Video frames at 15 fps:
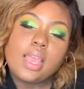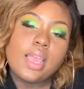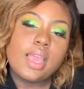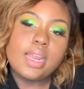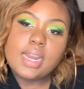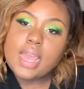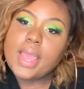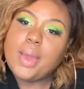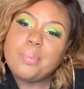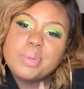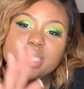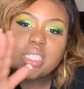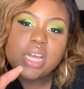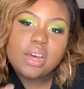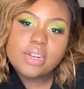And the
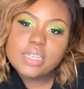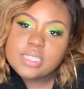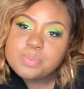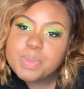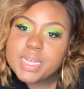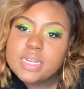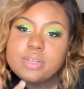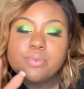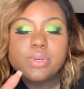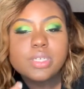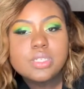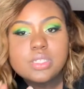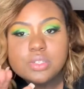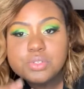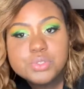episode has been a
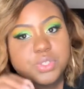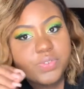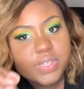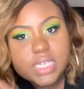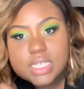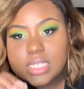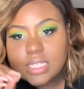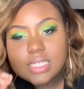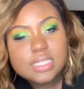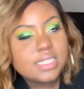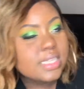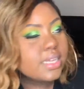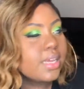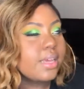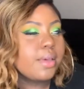real snooze fest
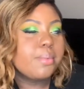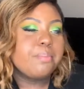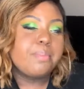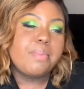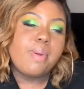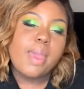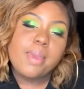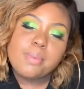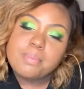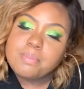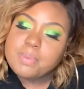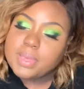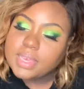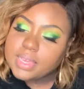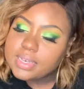until
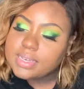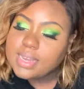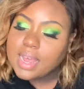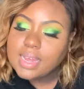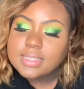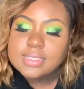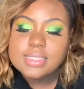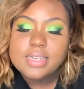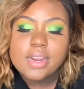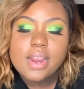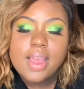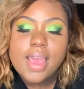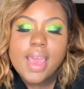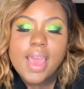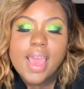baby Dr.
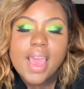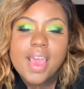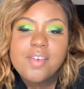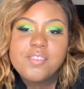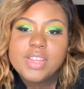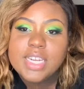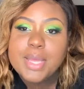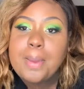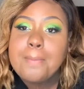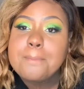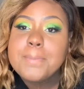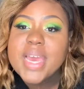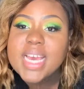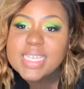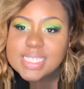Heavenly
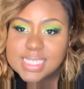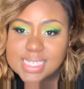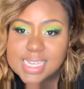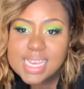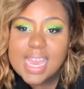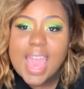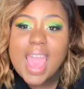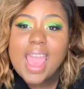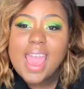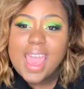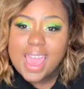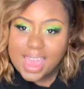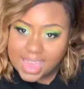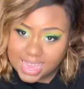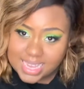messy
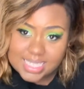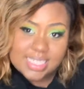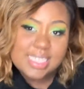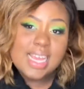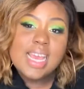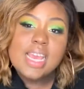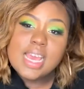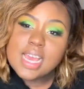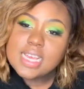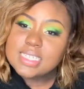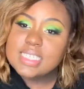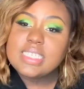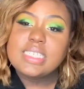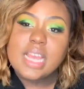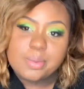ass
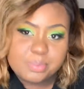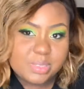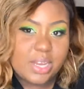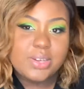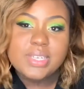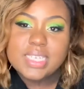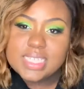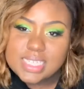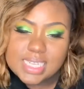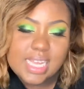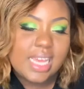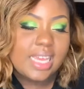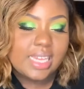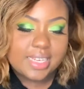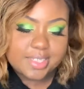stepped on the
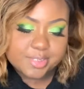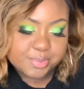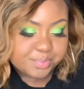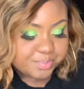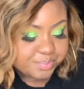scene.